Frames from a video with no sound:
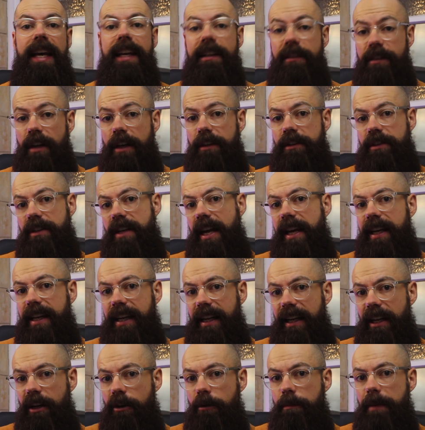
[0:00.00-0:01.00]
it does take
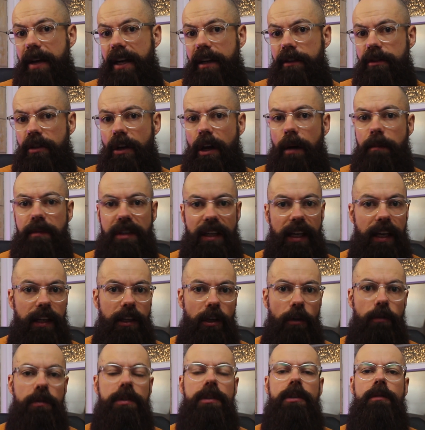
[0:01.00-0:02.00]
a little bit of time to get
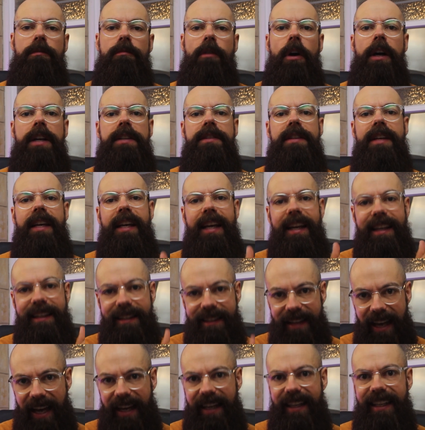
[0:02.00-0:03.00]
used to writing
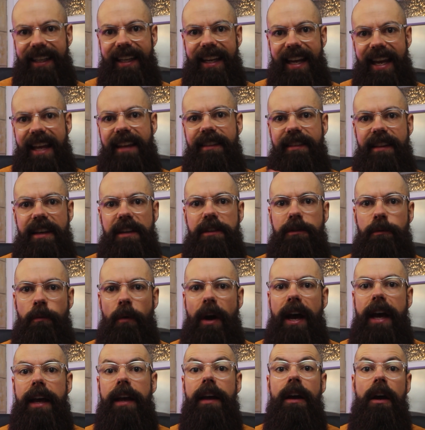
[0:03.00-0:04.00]
exactly in this
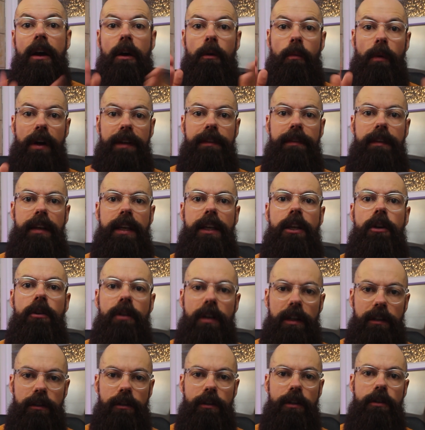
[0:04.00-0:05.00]
way. One thing you
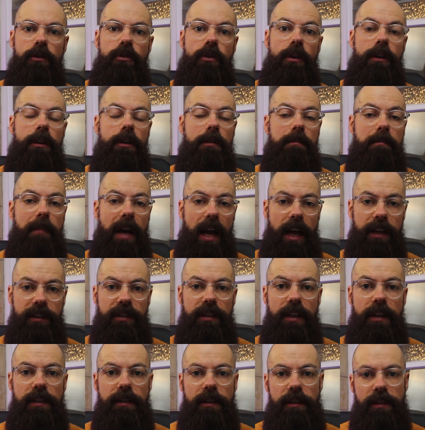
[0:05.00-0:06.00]
can do during your
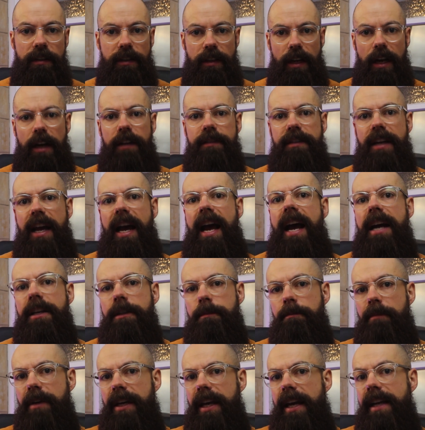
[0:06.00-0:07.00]
master's is start to
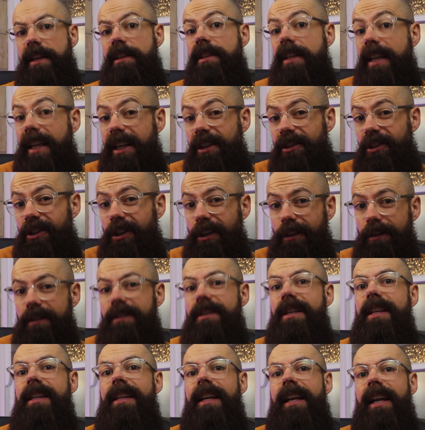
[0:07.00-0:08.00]
ask PhD
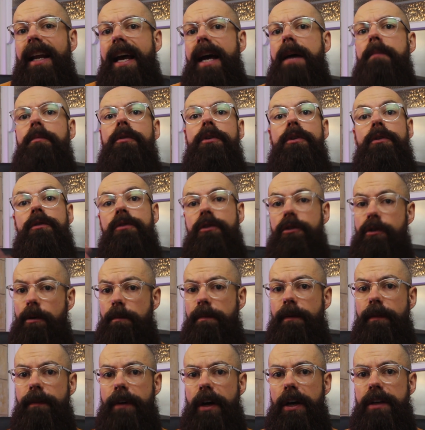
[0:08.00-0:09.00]
students in the lab or your
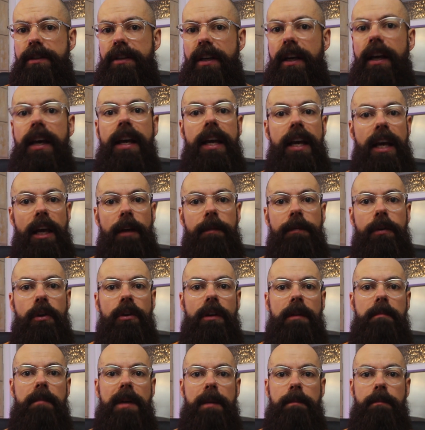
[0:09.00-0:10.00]
supervisor if
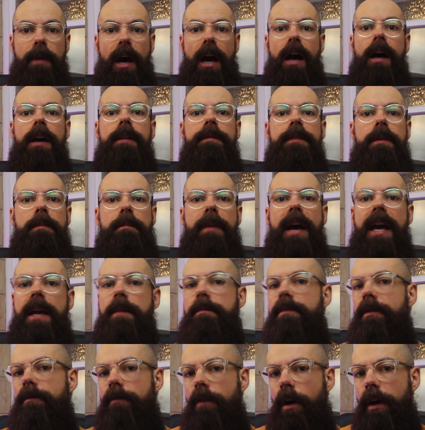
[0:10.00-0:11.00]
you can be part of the
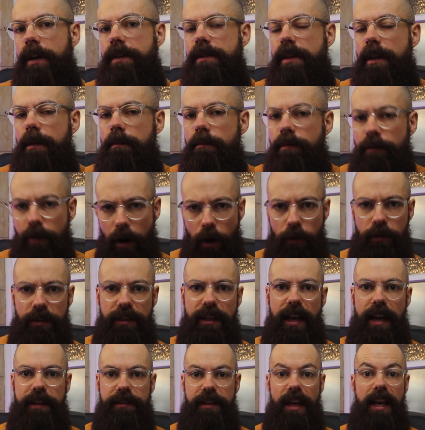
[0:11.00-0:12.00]
paper writing
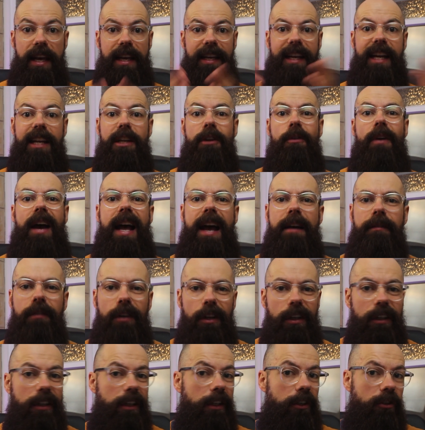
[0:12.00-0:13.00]
process. Can you have a
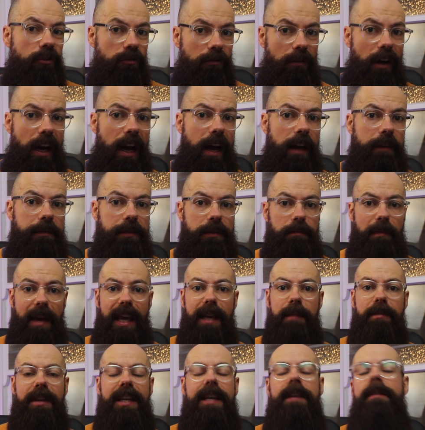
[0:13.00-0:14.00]
look at drafts? Maybe